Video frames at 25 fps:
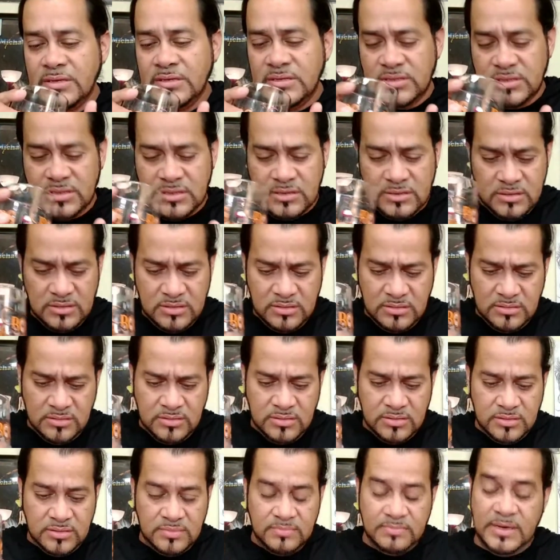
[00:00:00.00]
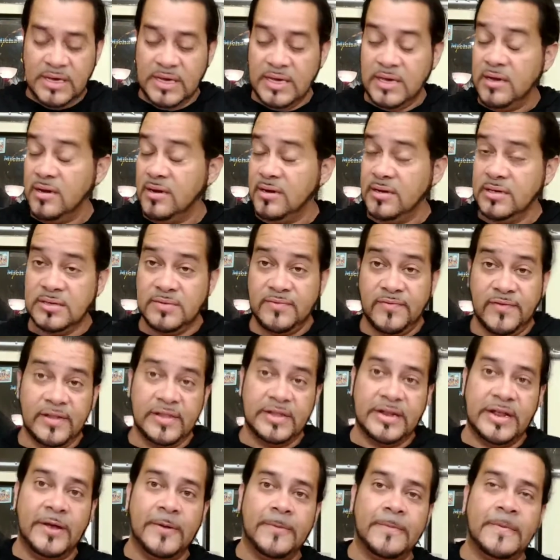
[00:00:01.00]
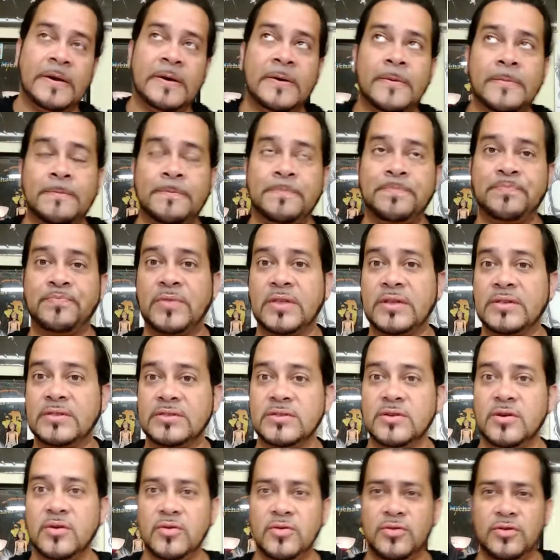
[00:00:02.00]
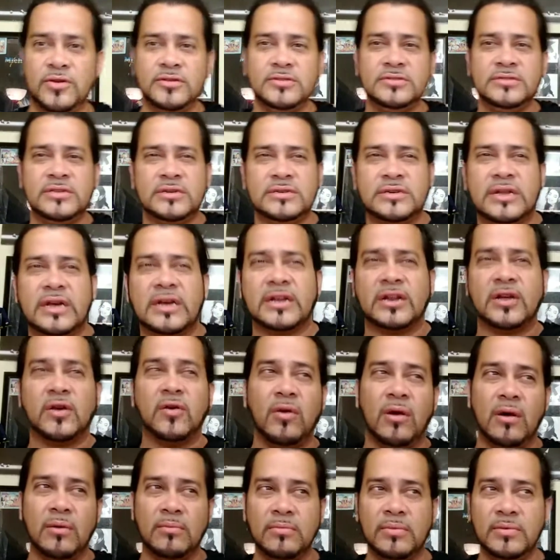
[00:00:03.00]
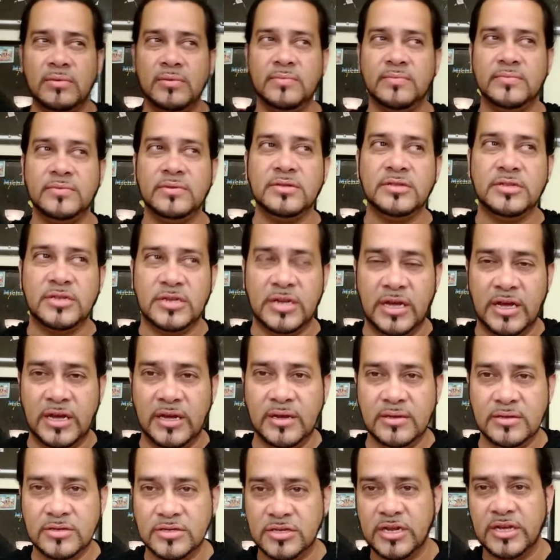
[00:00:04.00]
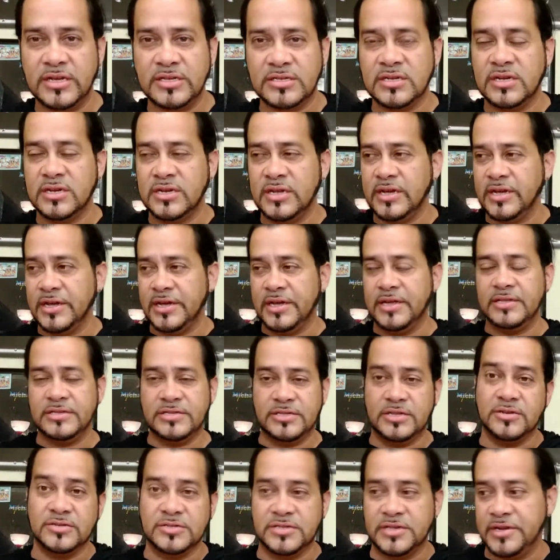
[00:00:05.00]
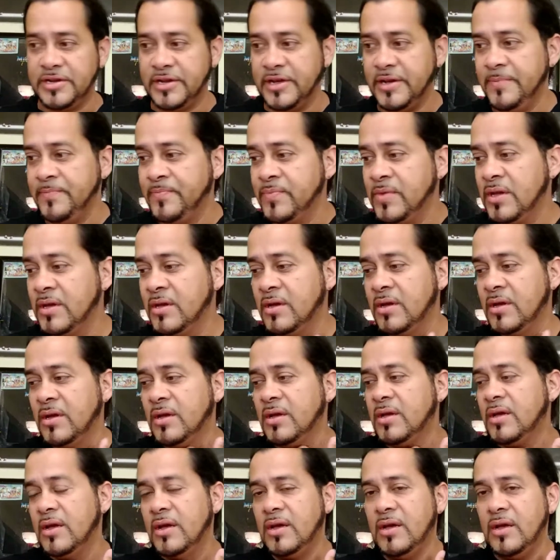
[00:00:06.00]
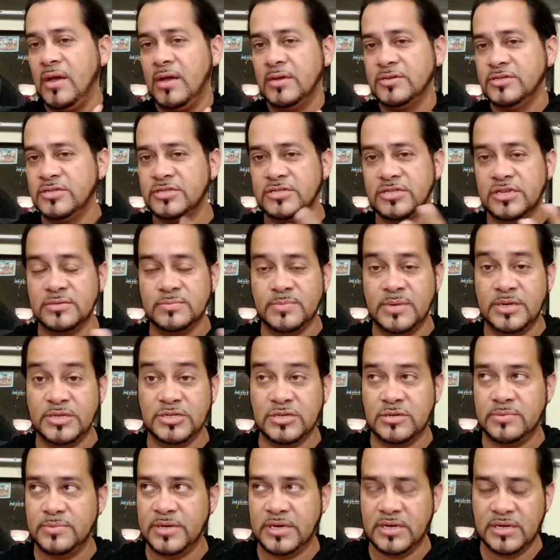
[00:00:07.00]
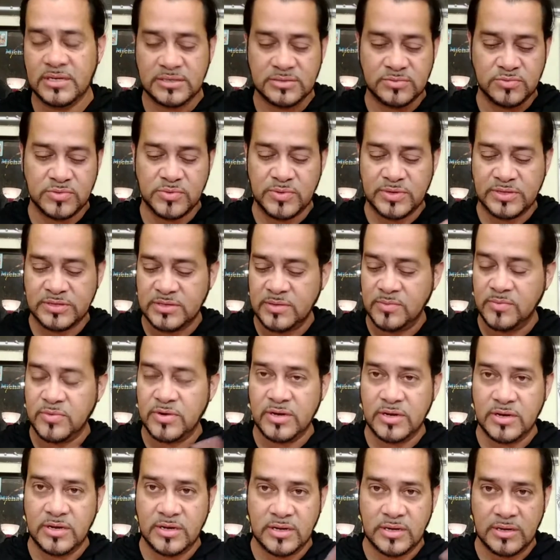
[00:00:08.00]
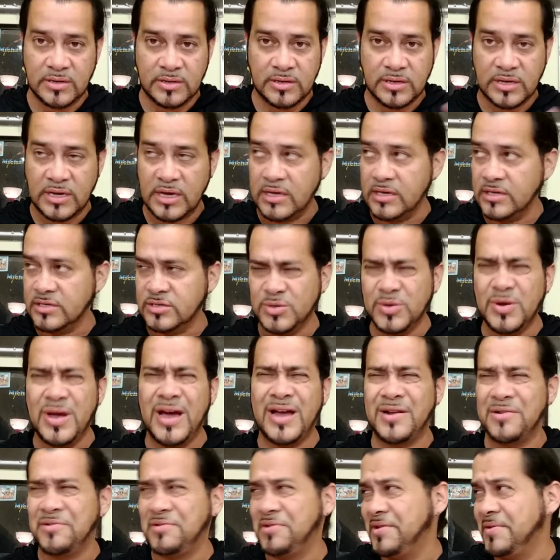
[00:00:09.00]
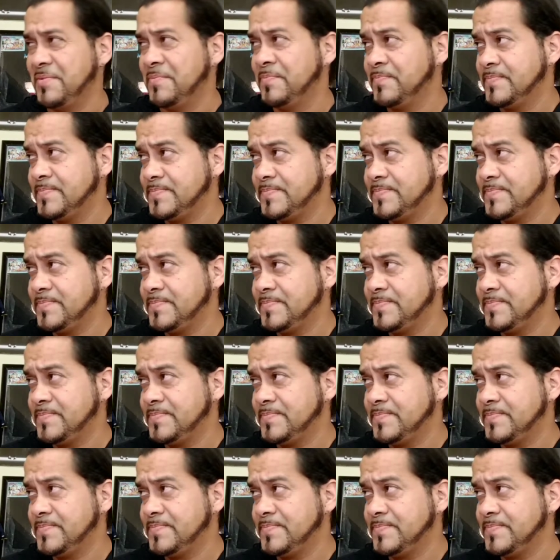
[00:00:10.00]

So, oh, my hair is falling out. Um, so those are not gonna go up today. Today's Sunday again, still Sunday. I just changed my shirt because we went somewhere and got, it's too hot out here.